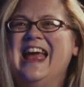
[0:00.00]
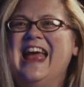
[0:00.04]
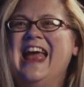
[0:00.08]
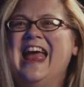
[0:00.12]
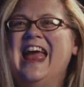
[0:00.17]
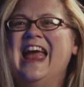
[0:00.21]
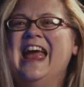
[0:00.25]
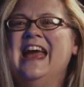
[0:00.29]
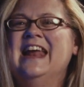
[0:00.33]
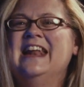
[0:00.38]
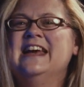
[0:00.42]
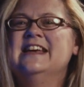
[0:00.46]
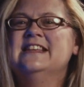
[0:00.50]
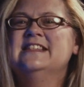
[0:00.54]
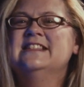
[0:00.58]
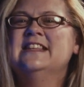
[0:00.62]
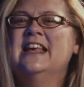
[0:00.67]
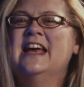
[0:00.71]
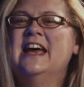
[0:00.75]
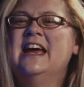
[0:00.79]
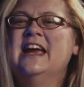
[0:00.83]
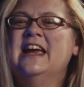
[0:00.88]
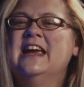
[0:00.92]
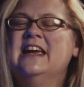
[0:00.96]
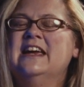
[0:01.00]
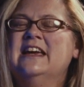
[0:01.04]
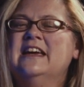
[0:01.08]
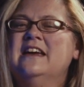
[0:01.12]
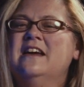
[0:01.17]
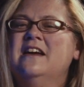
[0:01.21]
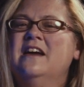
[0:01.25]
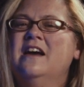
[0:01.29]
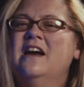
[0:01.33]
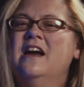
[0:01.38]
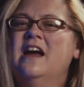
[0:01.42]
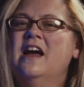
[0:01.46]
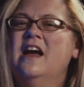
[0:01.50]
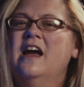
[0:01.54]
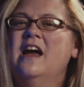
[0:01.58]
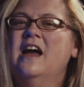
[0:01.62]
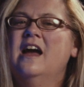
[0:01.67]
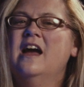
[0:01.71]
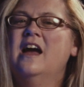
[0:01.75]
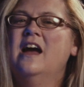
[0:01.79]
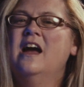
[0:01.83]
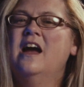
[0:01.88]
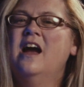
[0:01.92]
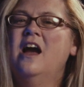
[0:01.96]
and I was like,
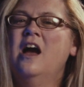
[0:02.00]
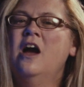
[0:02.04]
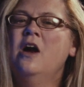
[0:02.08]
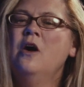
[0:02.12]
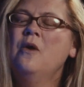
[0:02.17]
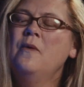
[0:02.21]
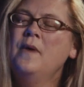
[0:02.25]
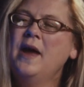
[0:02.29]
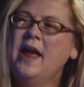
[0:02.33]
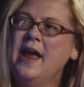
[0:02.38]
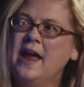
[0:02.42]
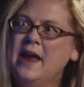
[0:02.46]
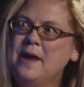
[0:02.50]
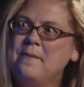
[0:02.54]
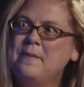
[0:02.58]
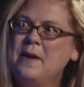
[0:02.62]
"Oh, hey,